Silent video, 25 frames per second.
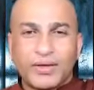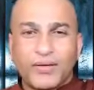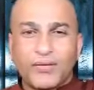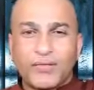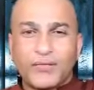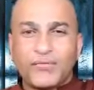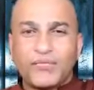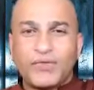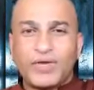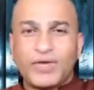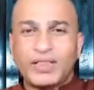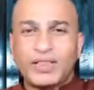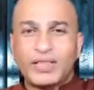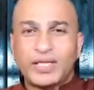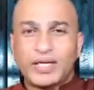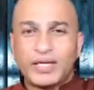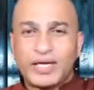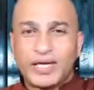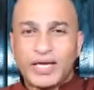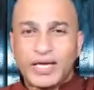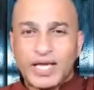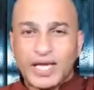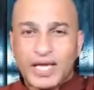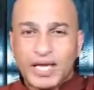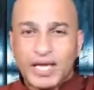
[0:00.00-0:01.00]
When the
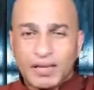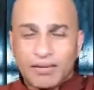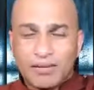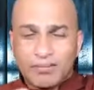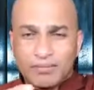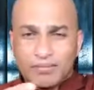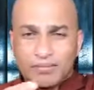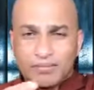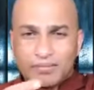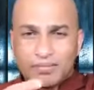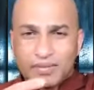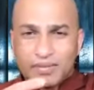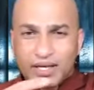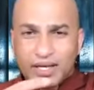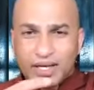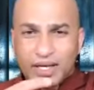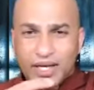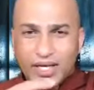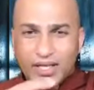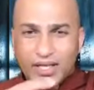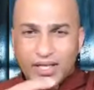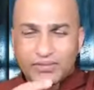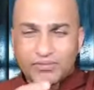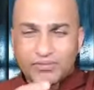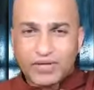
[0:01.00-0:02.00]
name
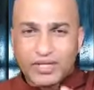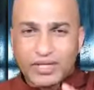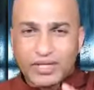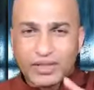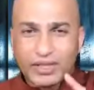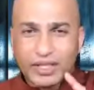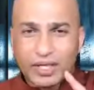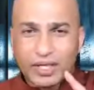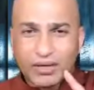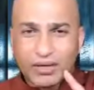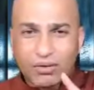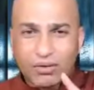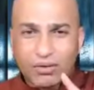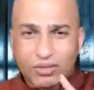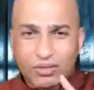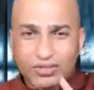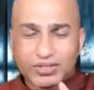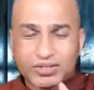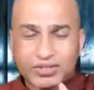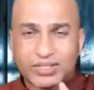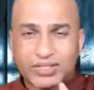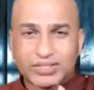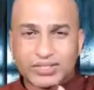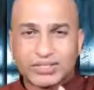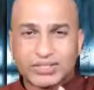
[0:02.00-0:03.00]
and when the
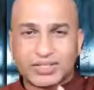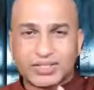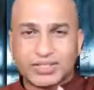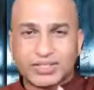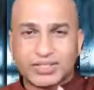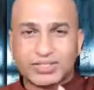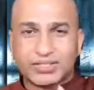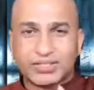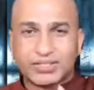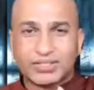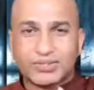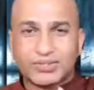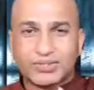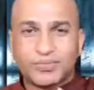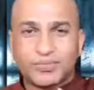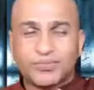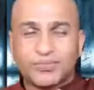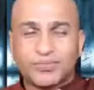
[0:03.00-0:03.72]
consciousness